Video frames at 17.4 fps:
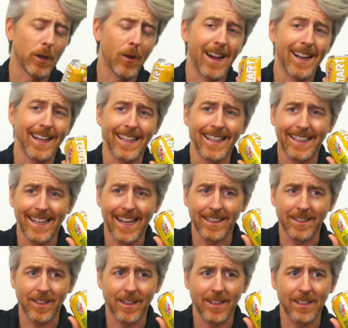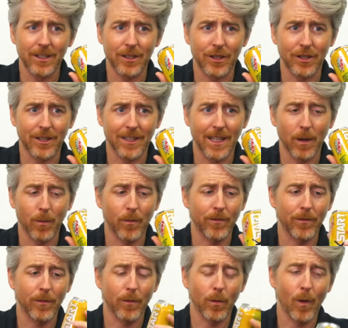I had to get a case of these just to get
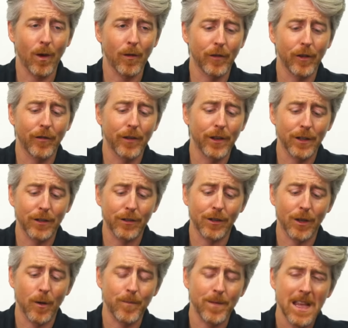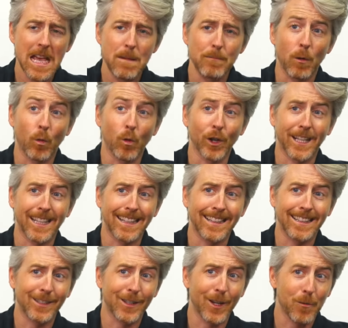the one for the video, so been working on
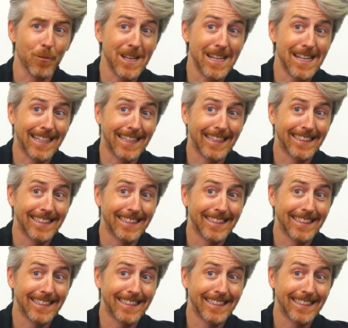these all week.